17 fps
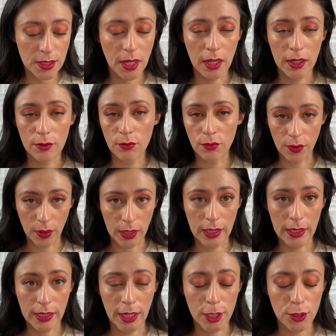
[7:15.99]
that
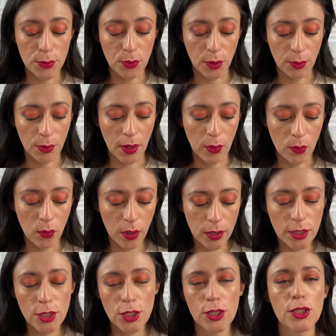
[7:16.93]
really nice blue, but I
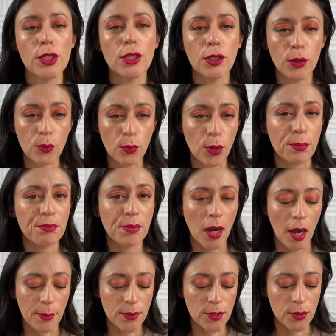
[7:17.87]
wanted just a little more
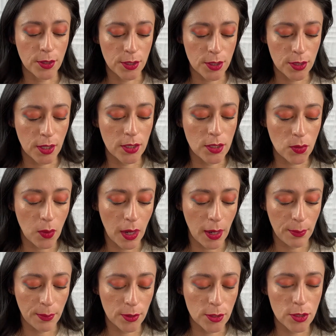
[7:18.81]
pop to it. So that's why
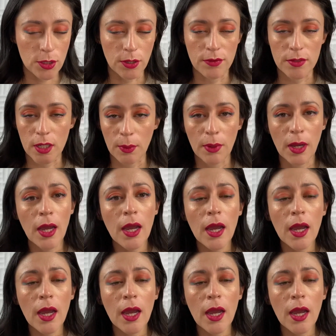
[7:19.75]
I put Surfs Up.